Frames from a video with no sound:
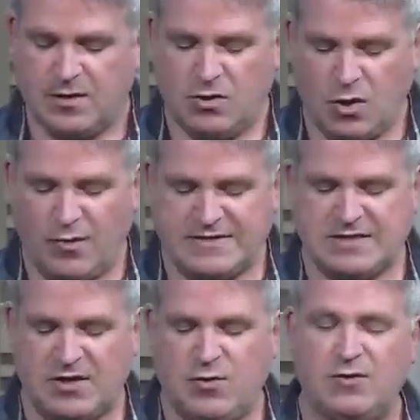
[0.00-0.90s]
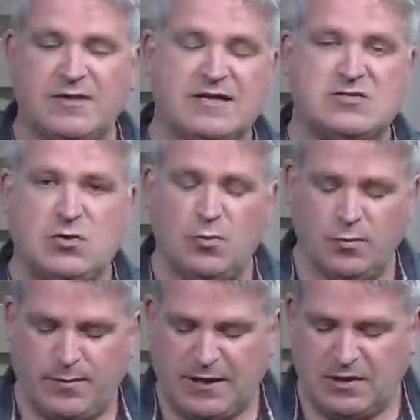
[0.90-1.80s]
No, I tell you, unless you
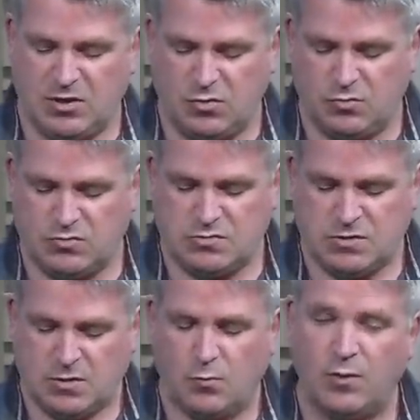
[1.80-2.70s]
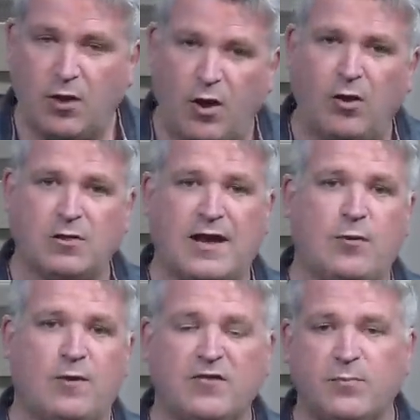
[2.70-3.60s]
repent, you will all
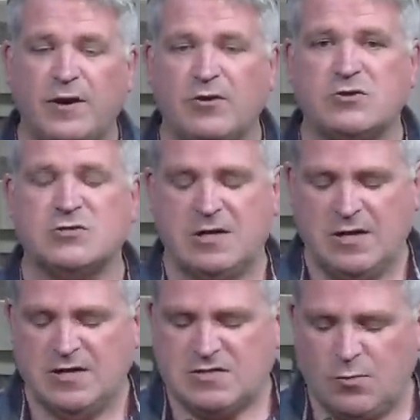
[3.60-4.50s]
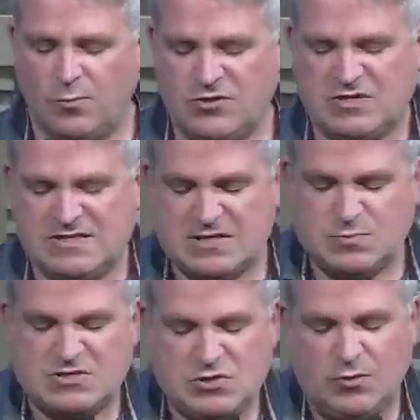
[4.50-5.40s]
likewise perish. So what Jesus
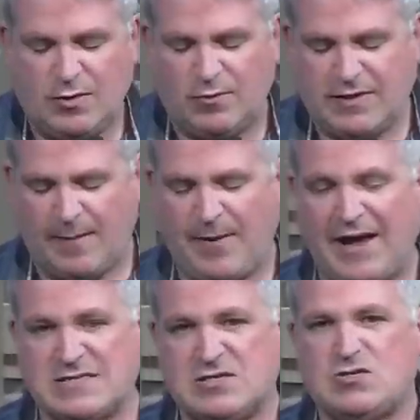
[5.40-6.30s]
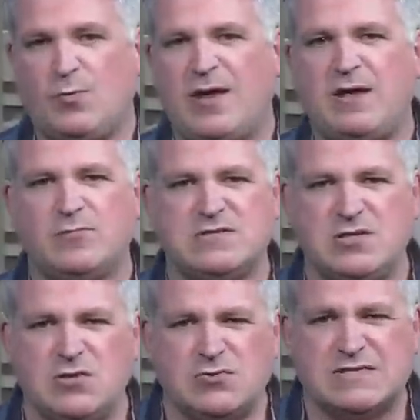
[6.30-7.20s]
was doing with that passage, the way he was
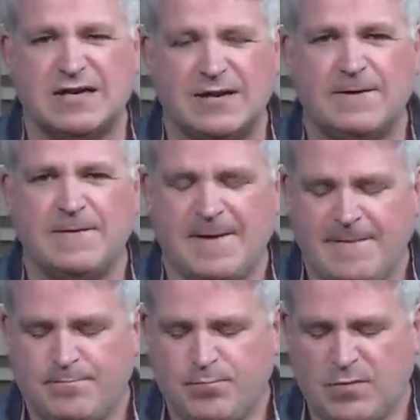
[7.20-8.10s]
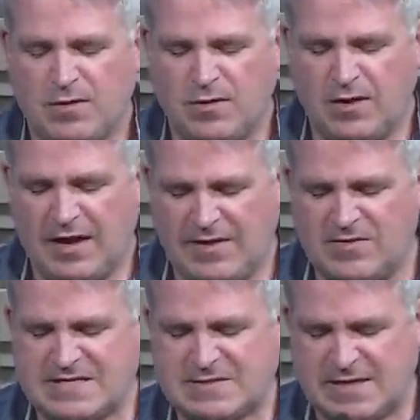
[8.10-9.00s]
using in
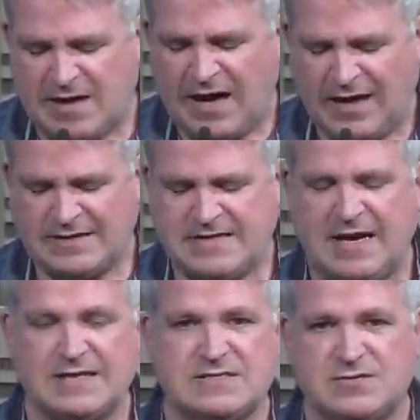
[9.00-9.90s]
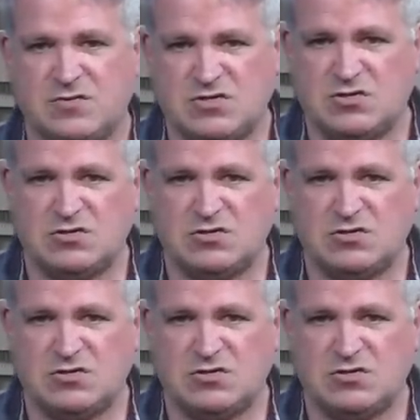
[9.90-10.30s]
this context, this,